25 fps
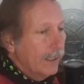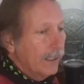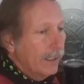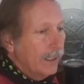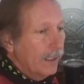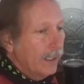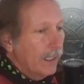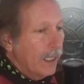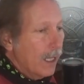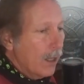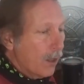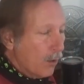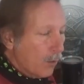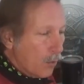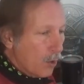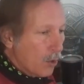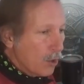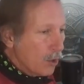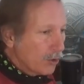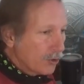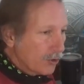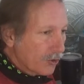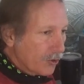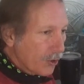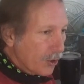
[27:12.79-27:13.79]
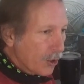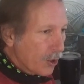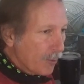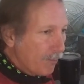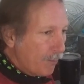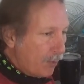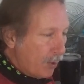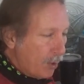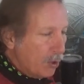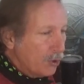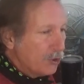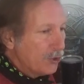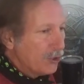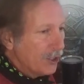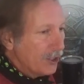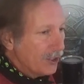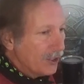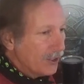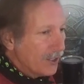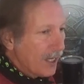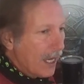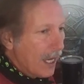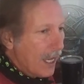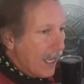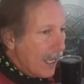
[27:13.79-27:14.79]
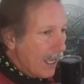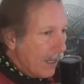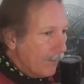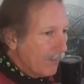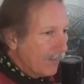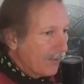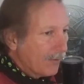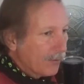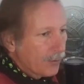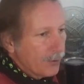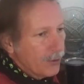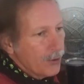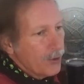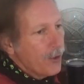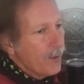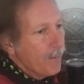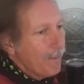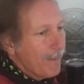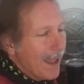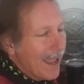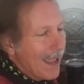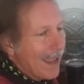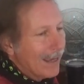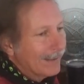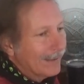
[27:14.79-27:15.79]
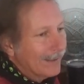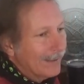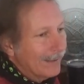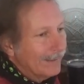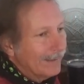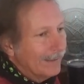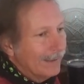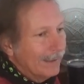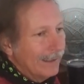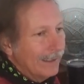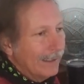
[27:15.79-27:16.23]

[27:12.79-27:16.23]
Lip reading: In other words, they're pushing time through the magnet